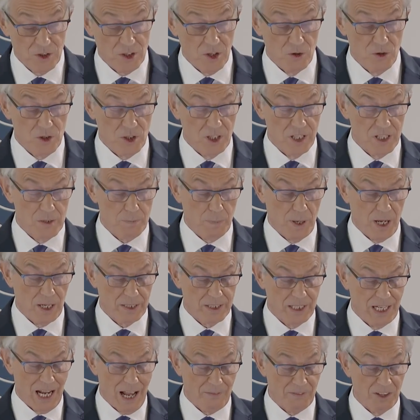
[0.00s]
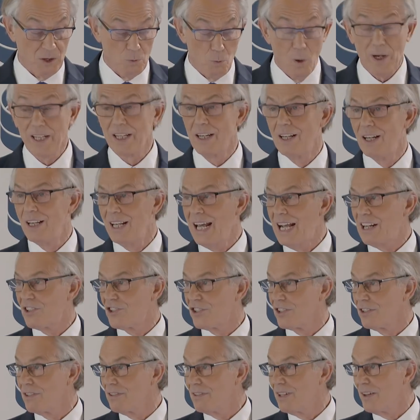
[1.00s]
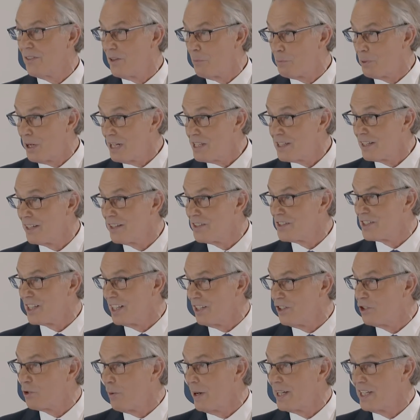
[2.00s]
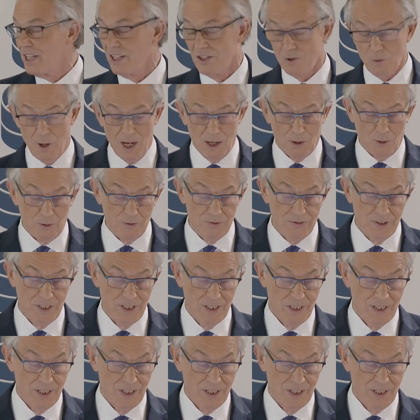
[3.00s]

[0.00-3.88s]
Socialist Party, having won the election and the presidency in 2012,